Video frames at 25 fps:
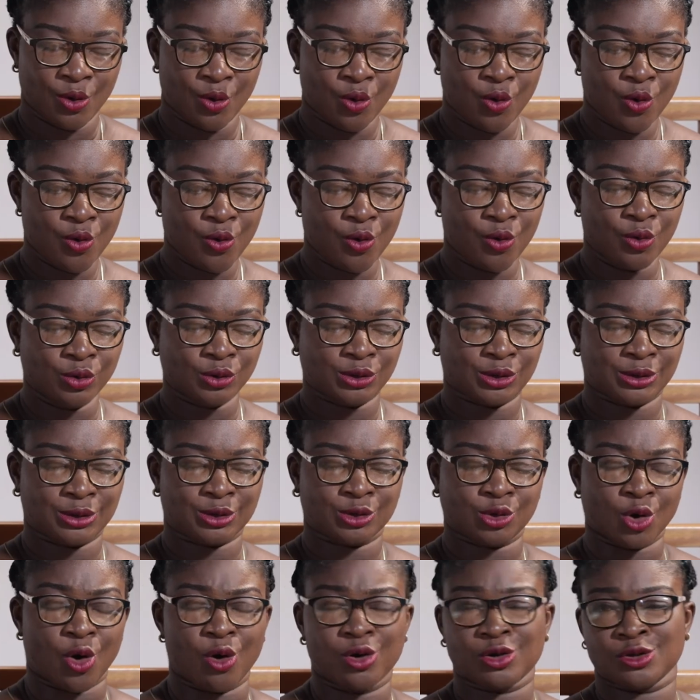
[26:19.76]
Who
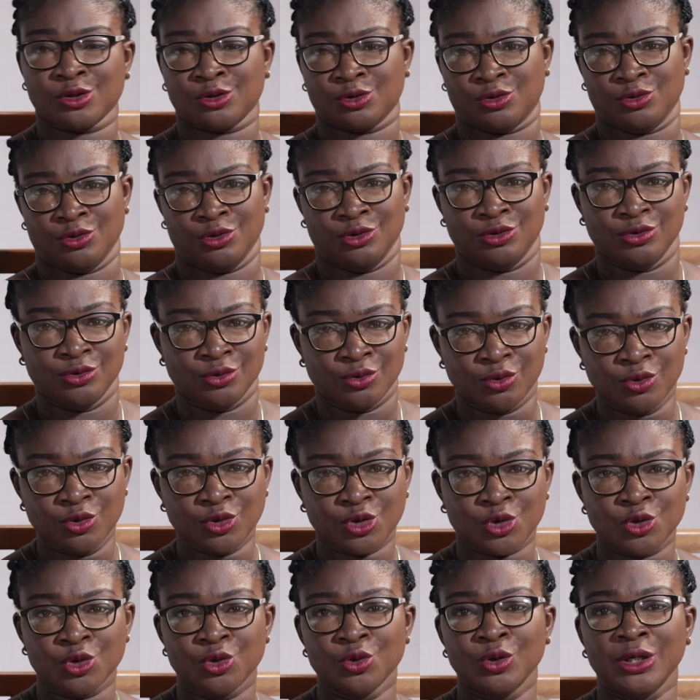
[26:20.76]
talks to you? Who
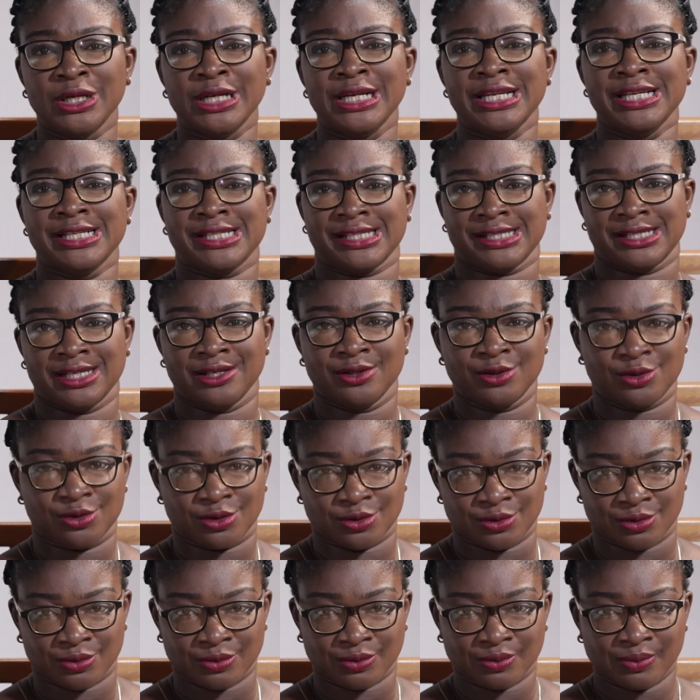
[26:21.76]
do you listen
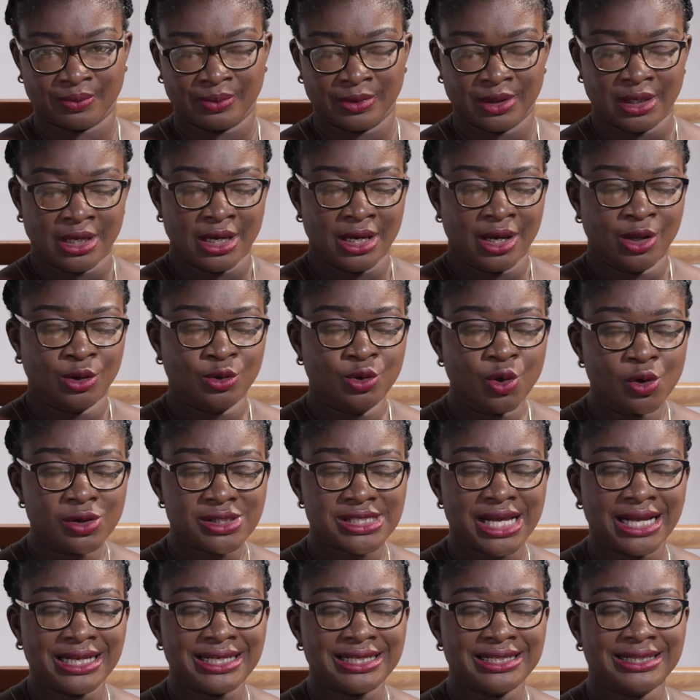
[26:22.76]
to? Those
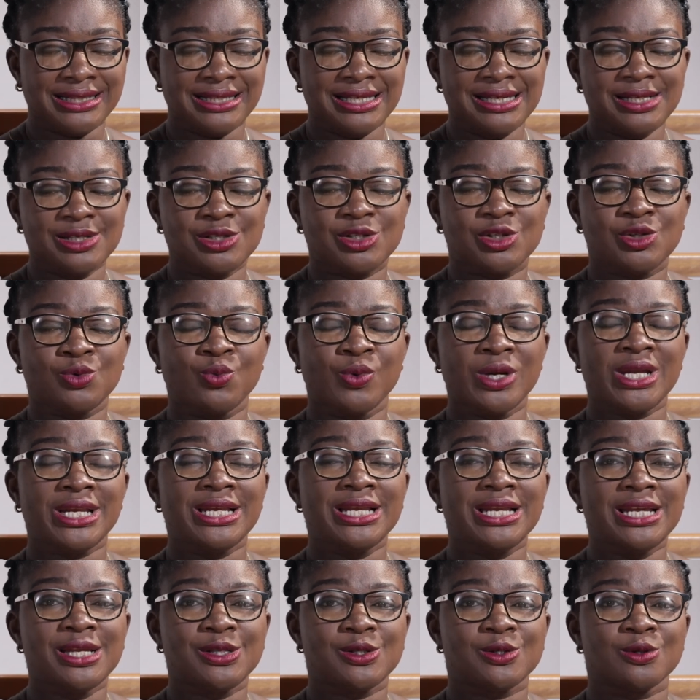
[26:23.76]
are the things we
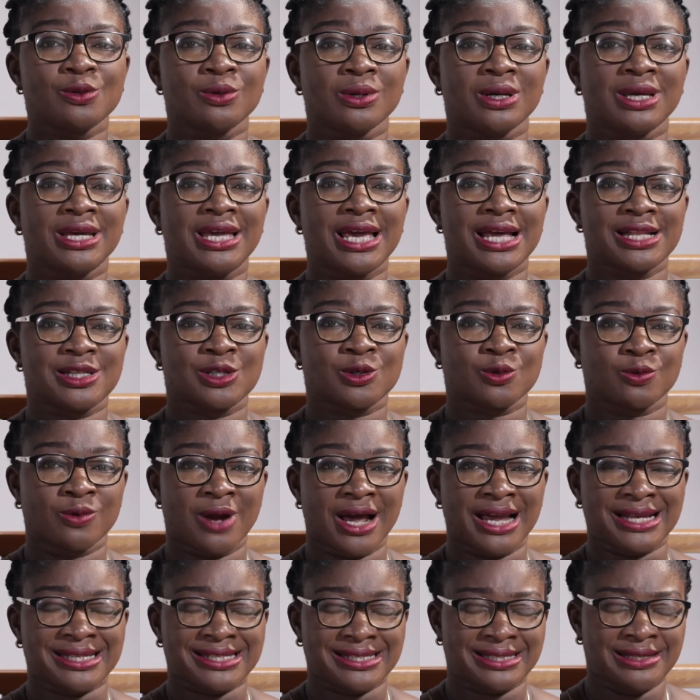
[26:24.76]
need to get
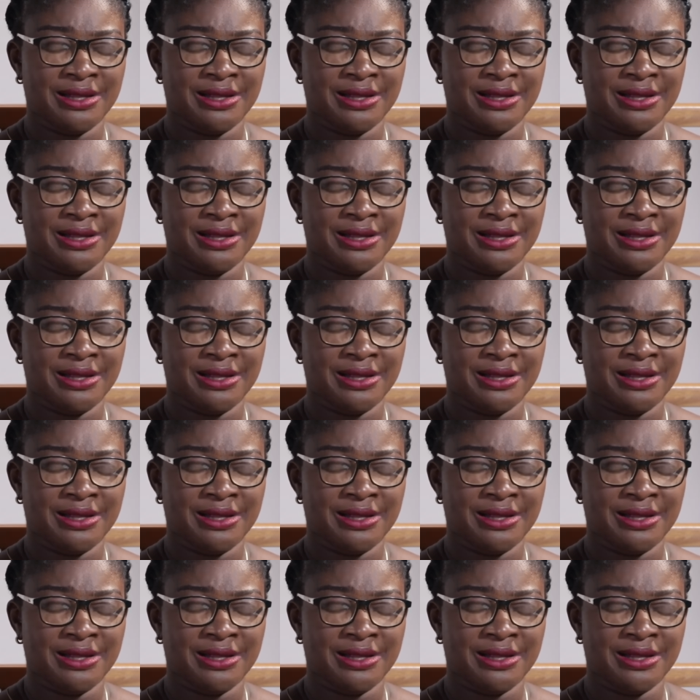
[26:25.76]
right.